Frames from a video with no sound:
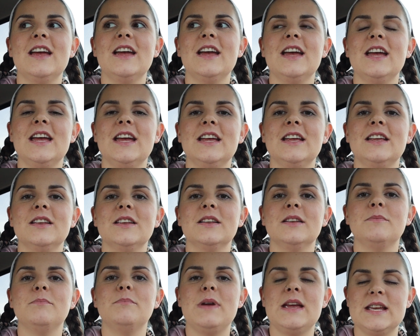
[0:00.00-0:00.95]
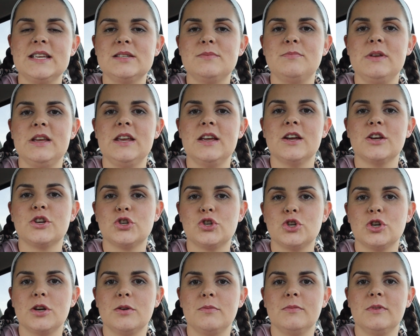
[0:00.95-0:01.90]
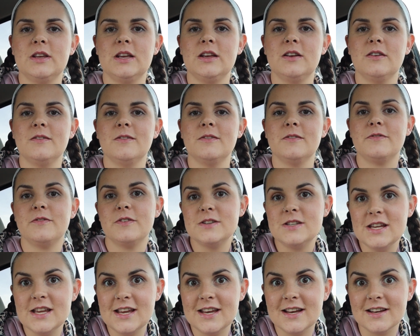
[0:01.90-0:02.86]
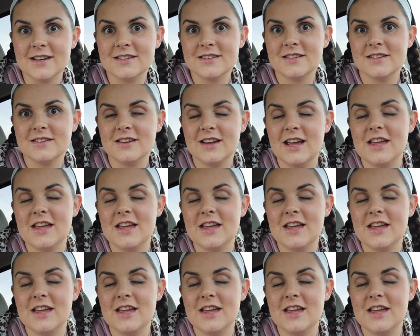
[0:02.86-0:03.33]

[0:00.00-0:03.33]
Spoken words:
it makes me extremely fatigued.